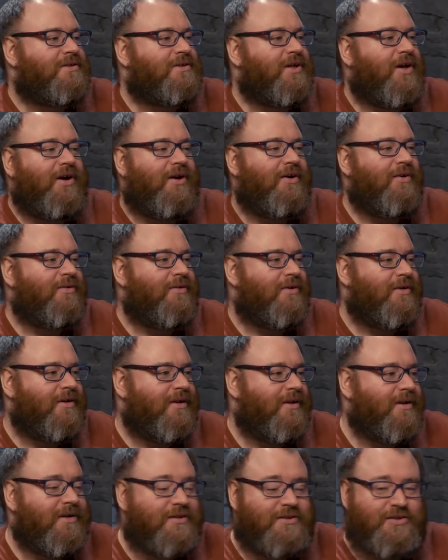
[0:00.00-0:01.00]
make so, it a big
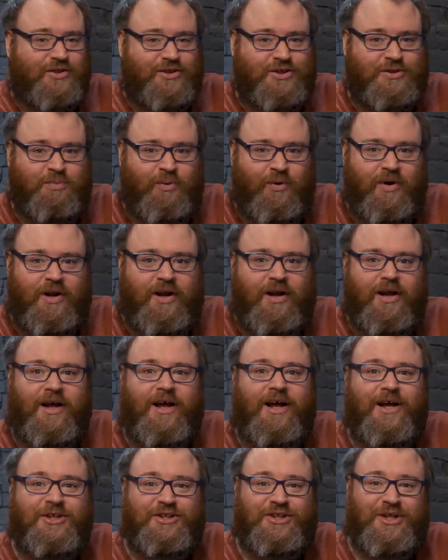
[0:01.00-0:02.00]
reveal. So
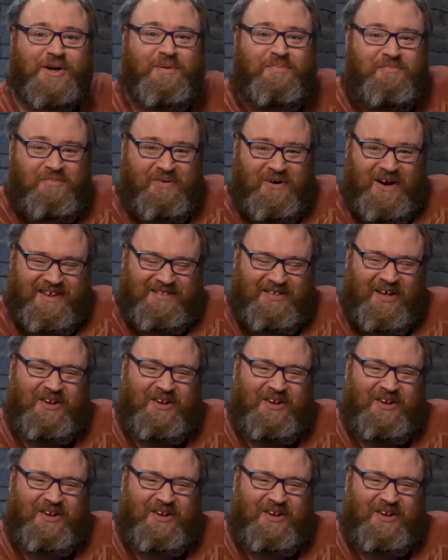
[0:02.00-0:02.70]
spoiler, she can breathe